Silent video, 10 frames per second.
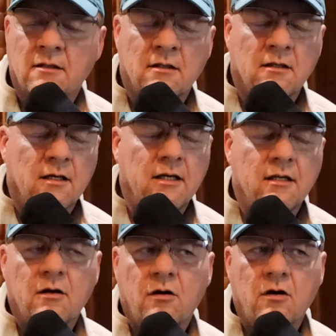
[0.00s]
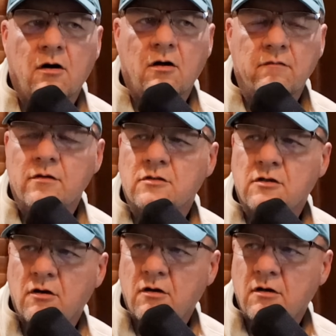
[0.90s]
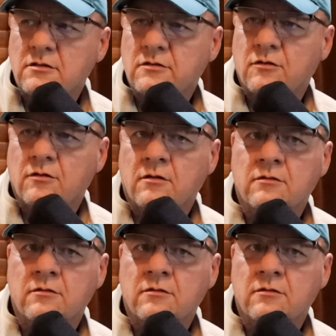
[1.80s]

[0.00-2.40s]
And all of those costs are